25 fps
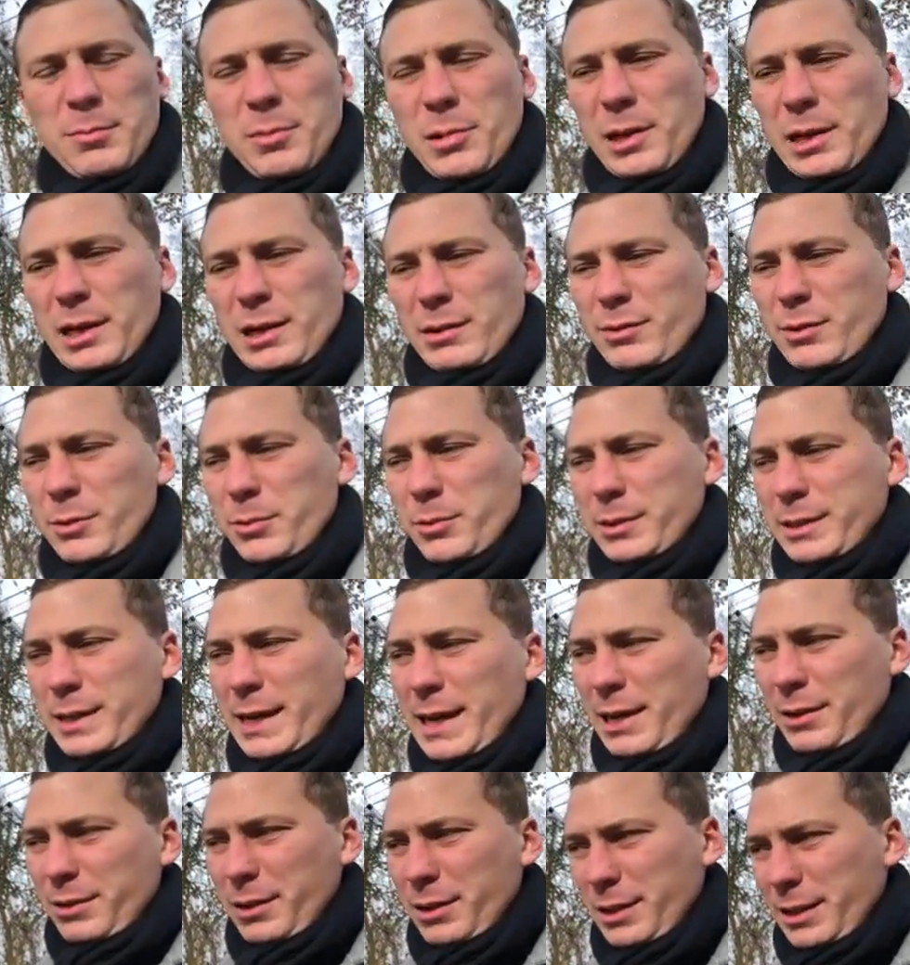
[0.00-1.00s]
but if you were
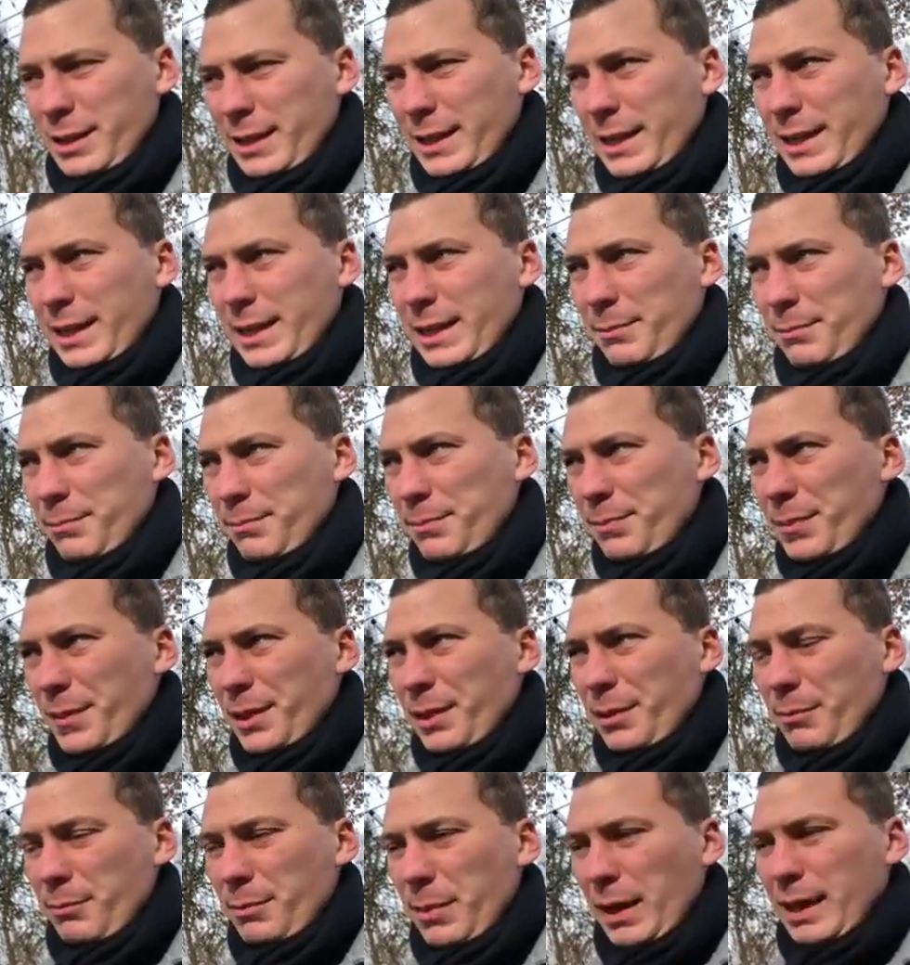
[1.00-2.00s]
down in the um,
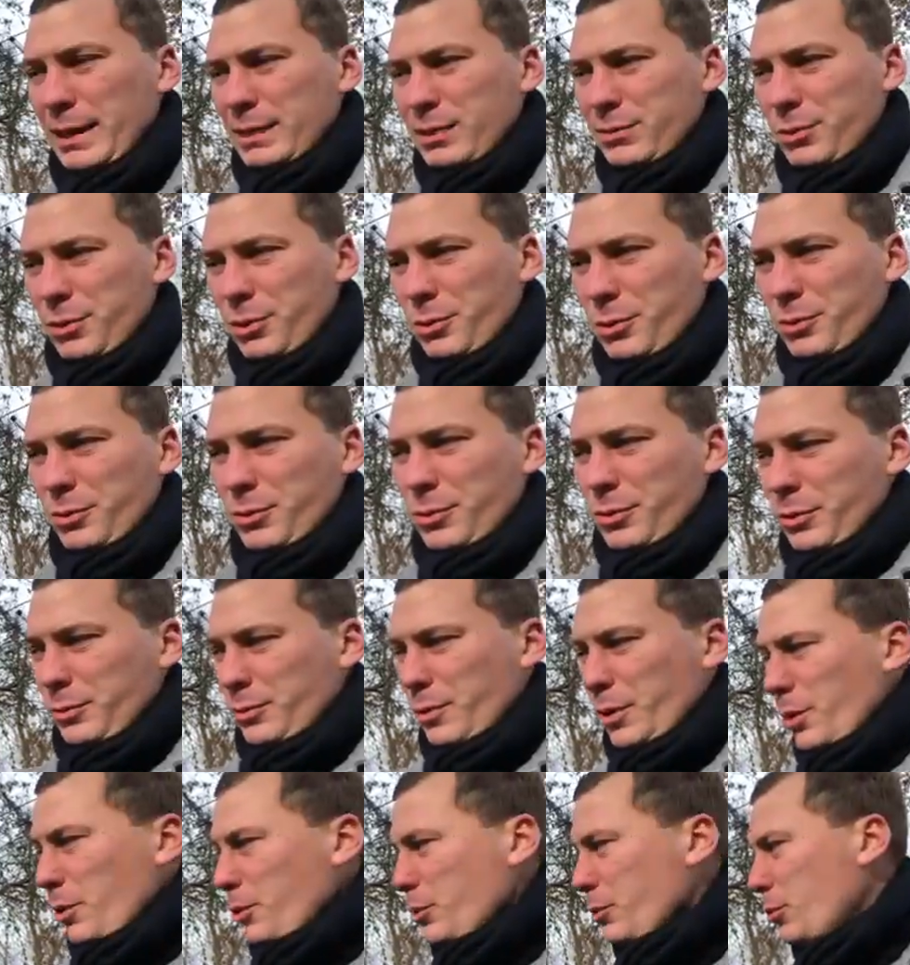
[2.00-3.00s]
Banksville
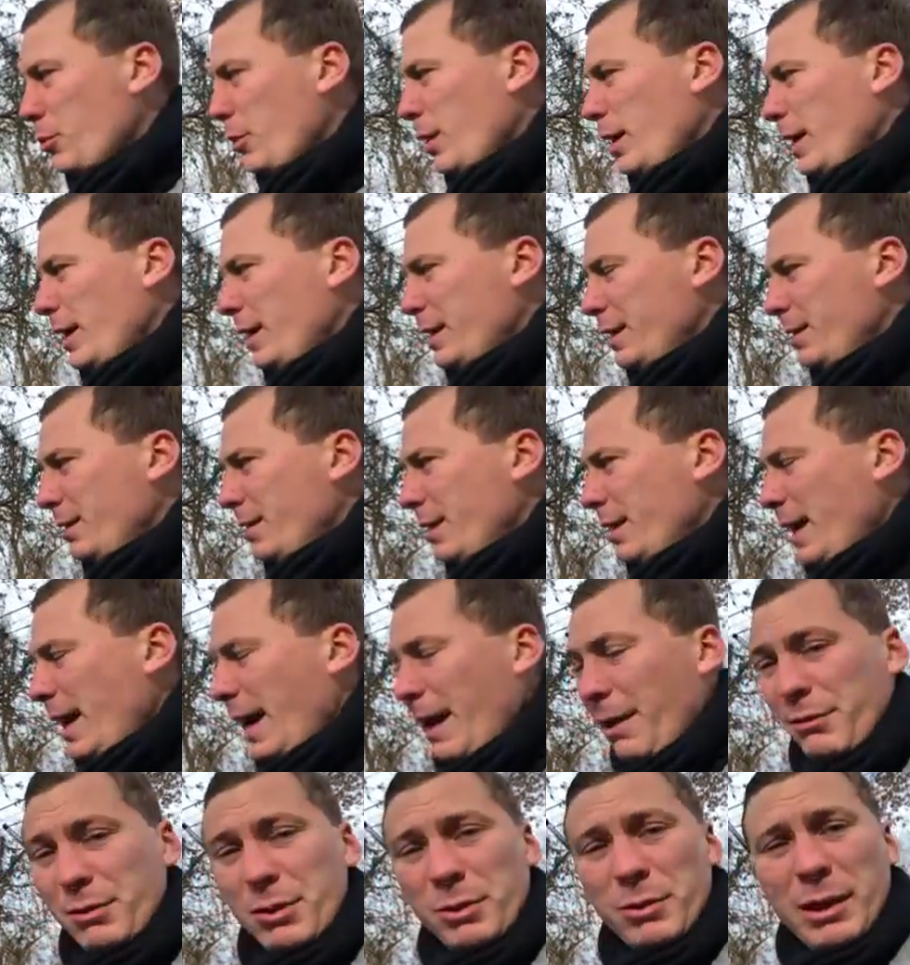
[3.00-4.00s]
Road, Crane
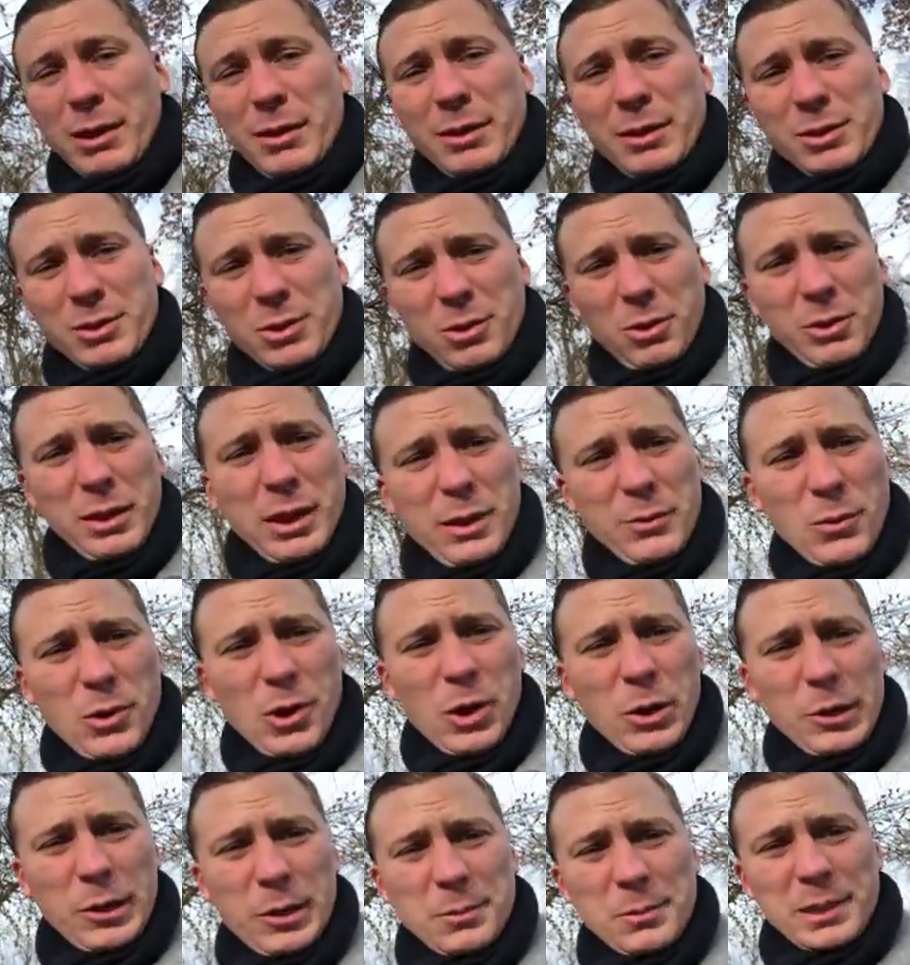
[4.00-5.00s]
Avenue area, you saw that
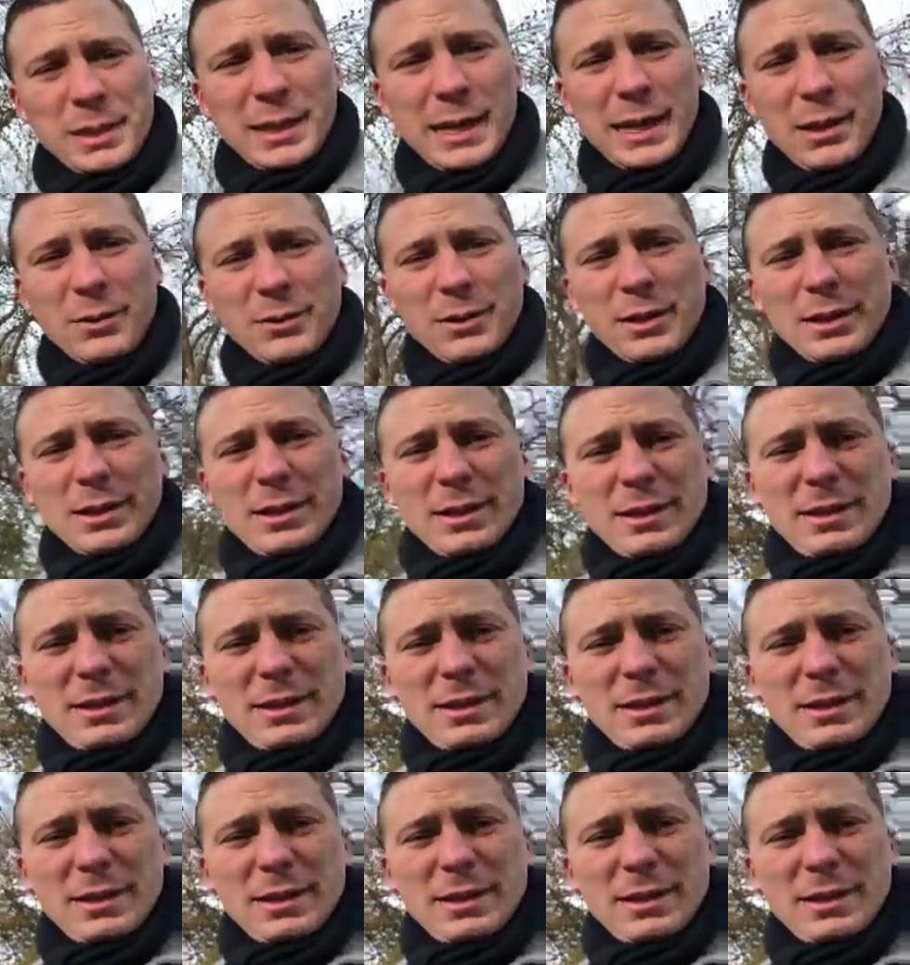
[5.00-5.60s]
water coming down.